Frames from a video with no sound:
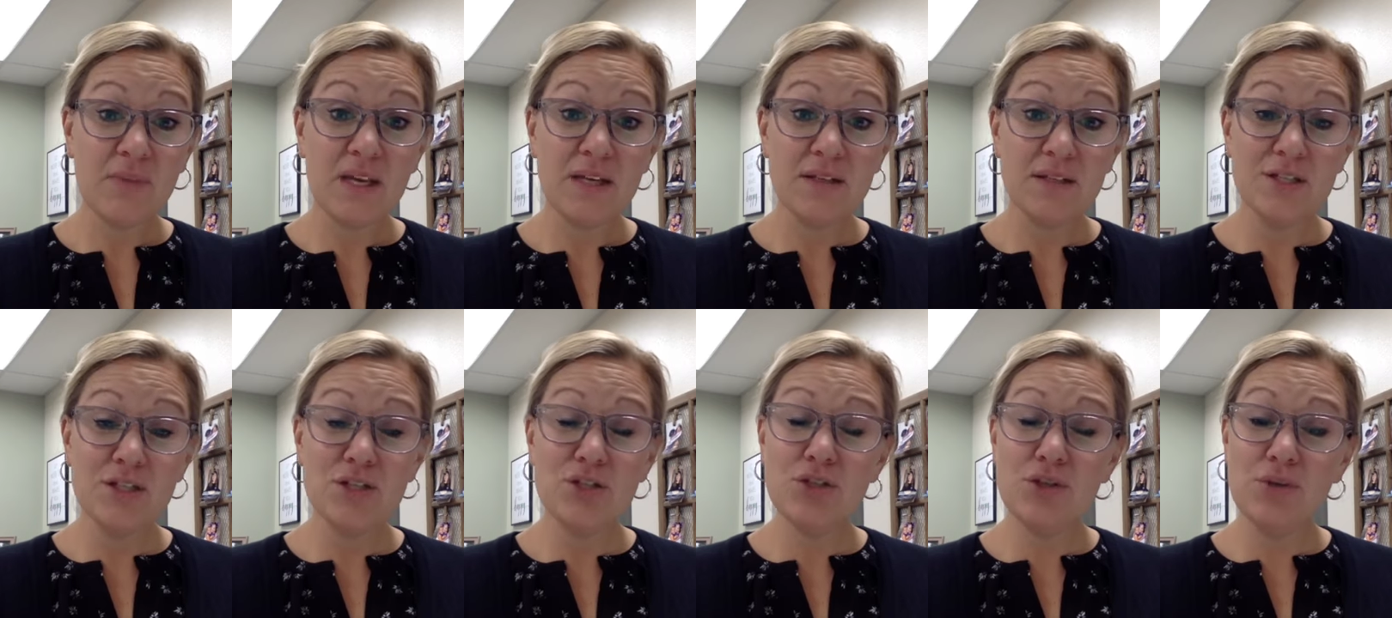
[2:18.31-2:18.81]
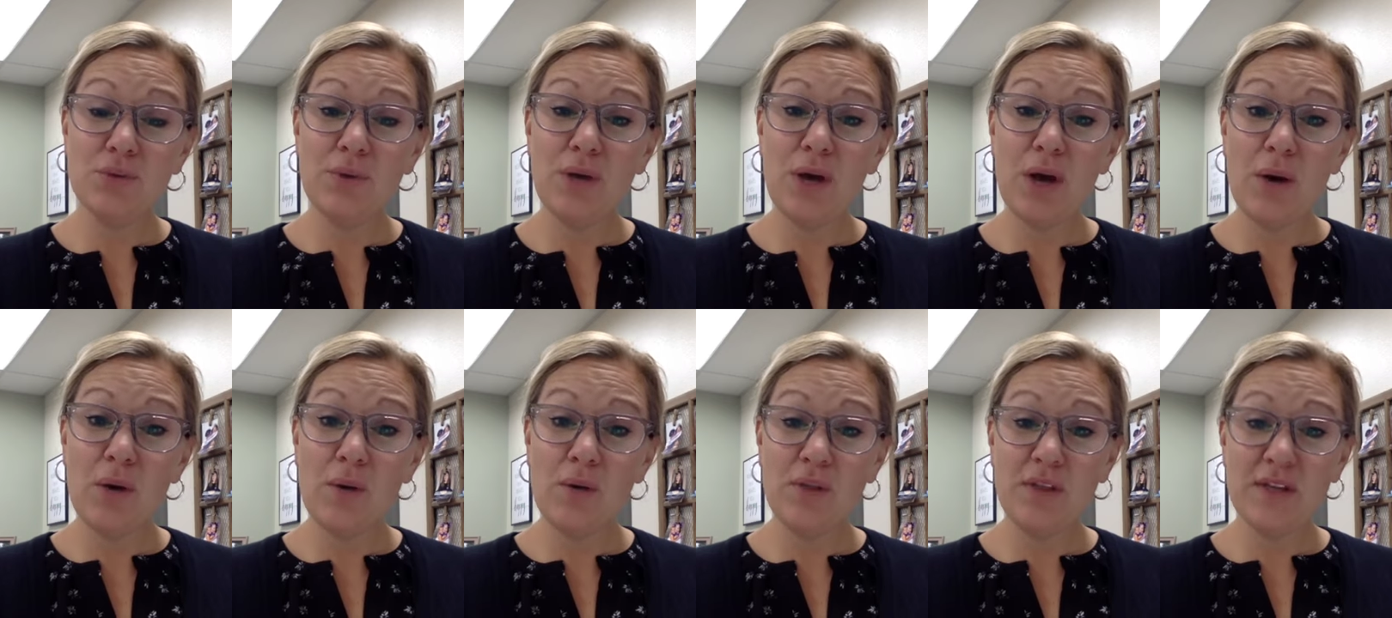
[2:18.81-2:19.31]
Did you
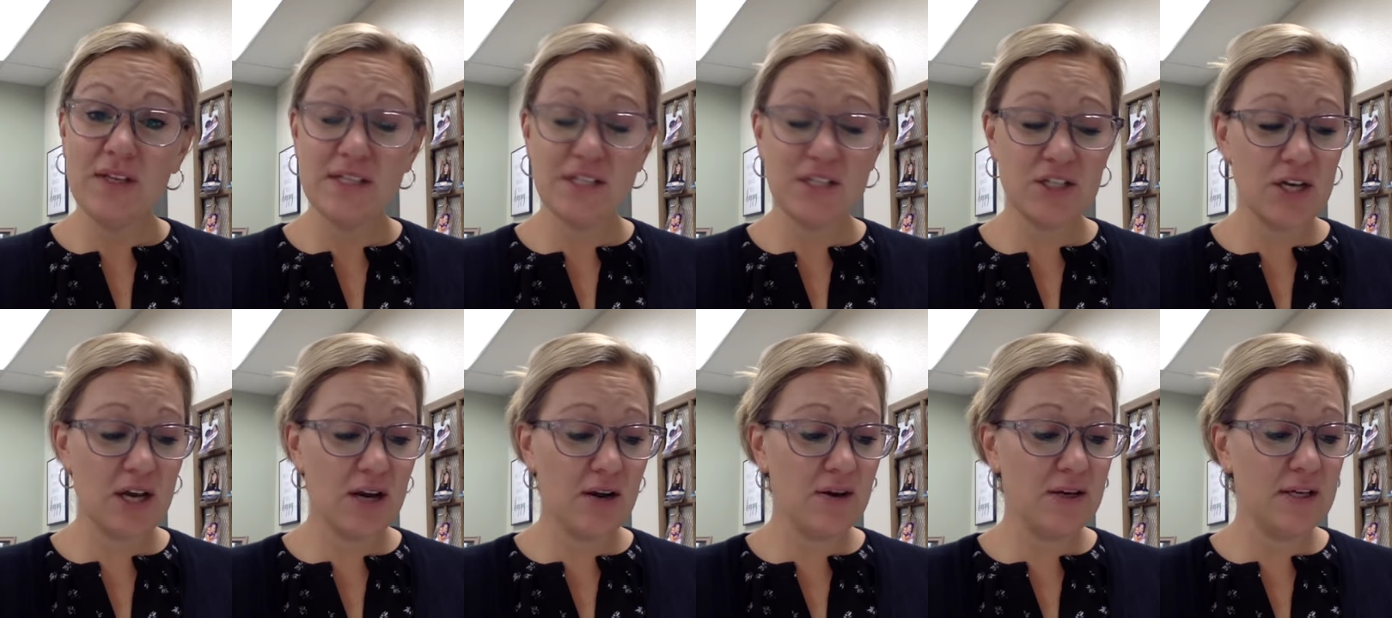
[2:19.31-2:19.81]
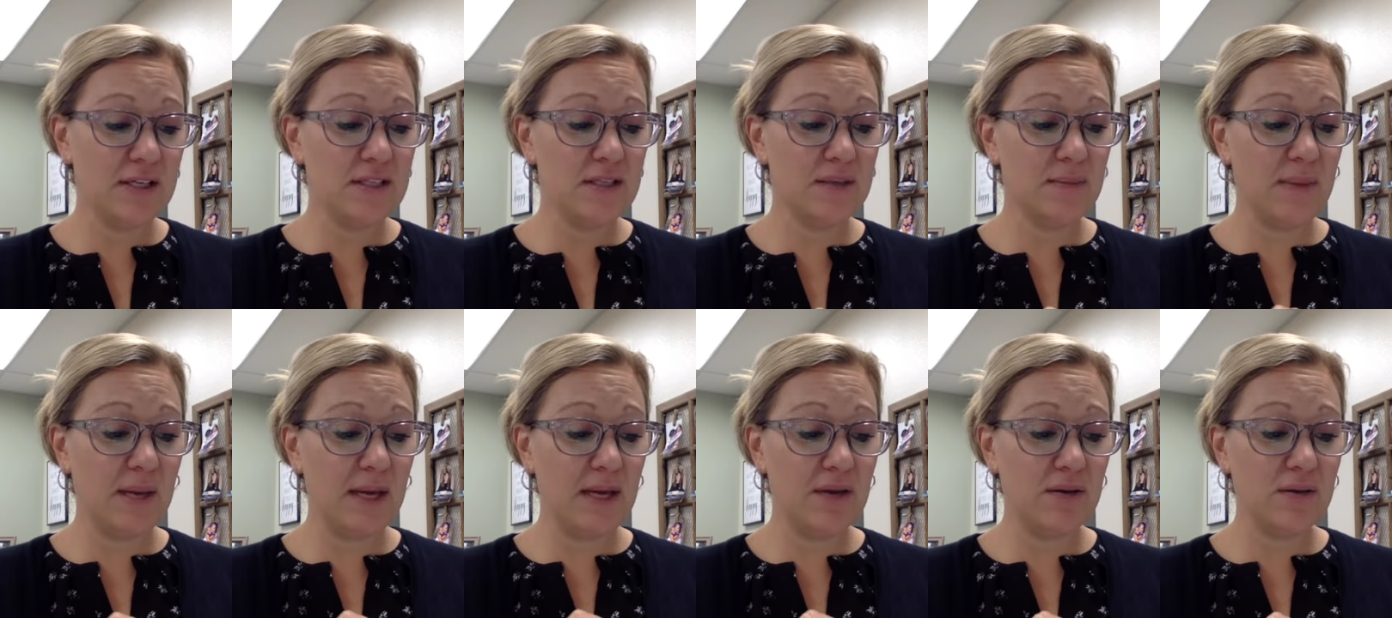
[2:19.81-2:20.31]
know that cherry
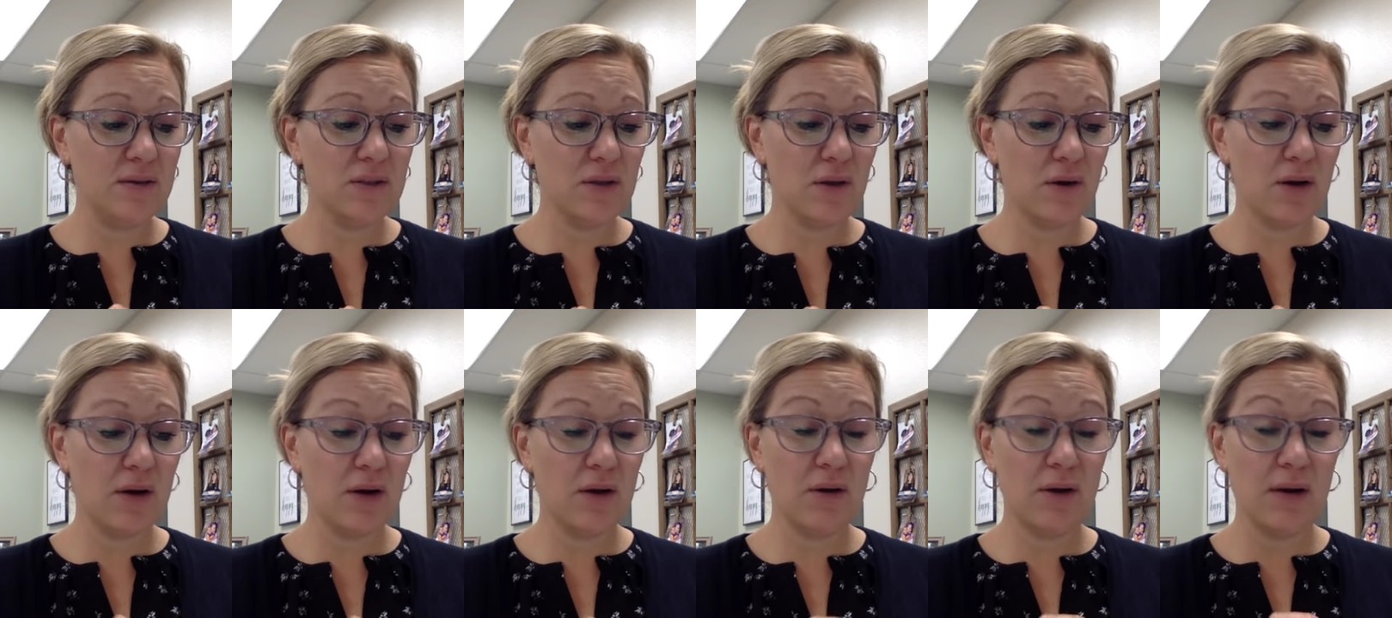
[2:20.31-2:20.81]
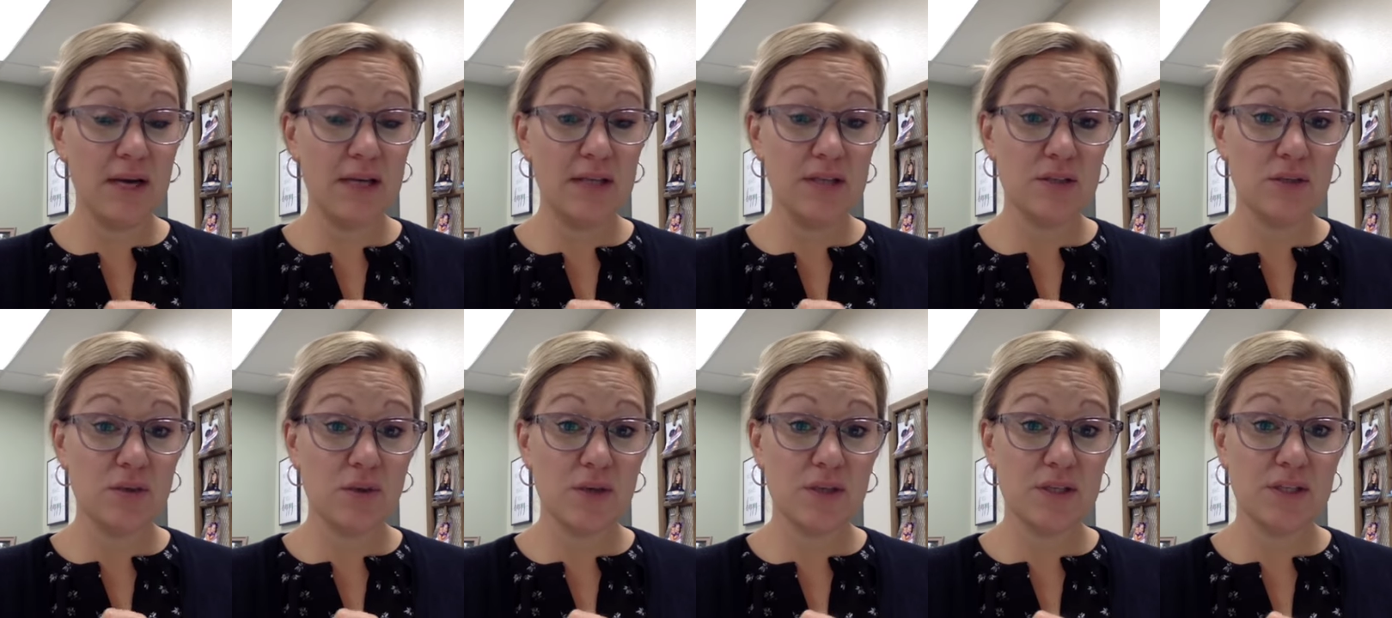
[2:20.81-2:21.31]
tomatoes are a great
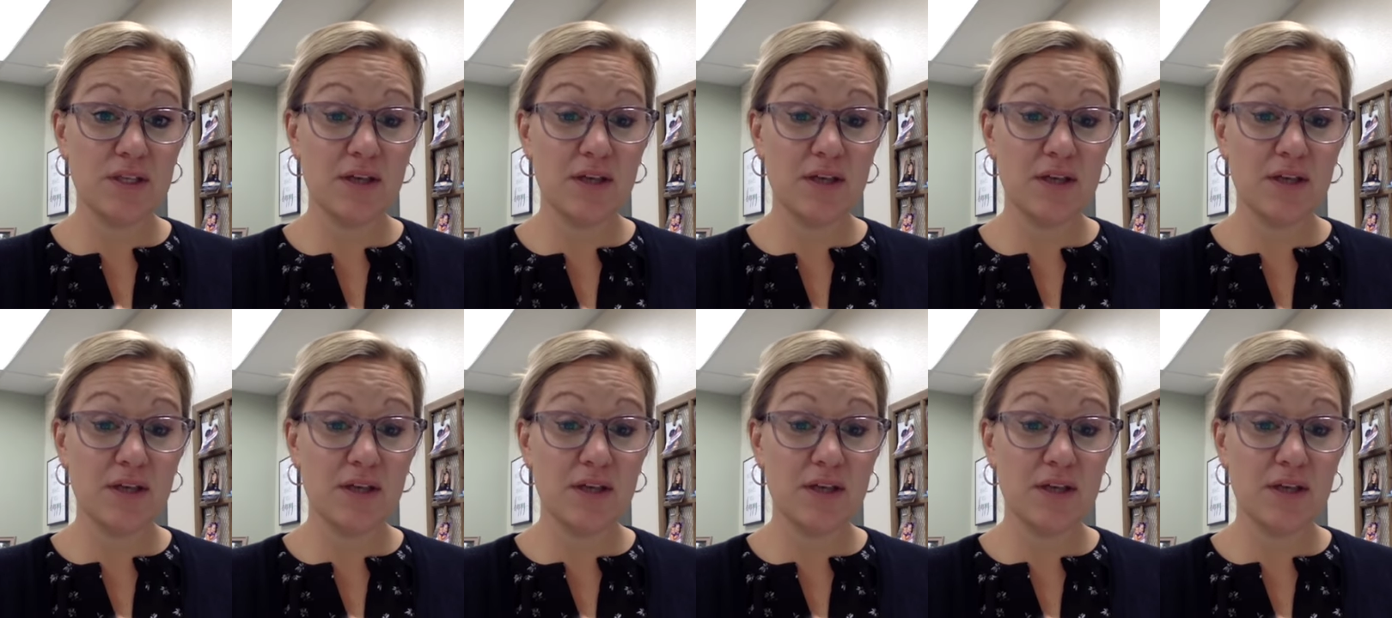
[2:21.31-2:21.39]
source